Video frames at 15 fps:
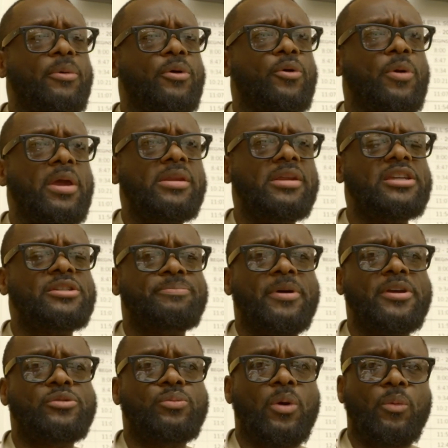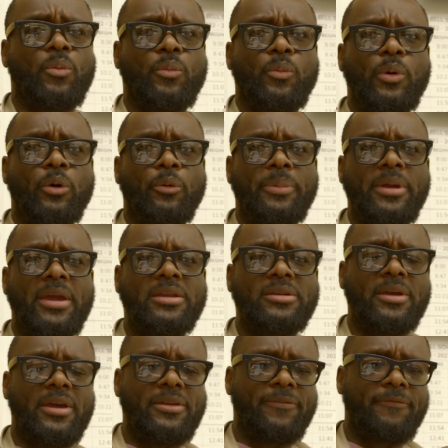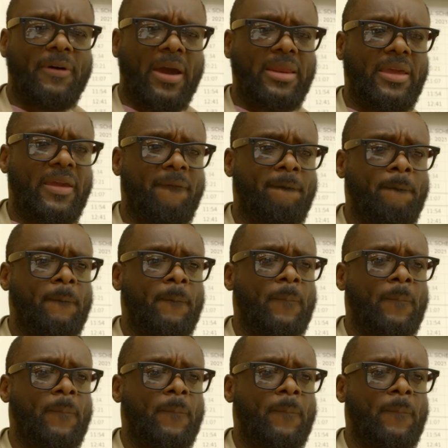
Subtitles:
creating a space where we'll be inviting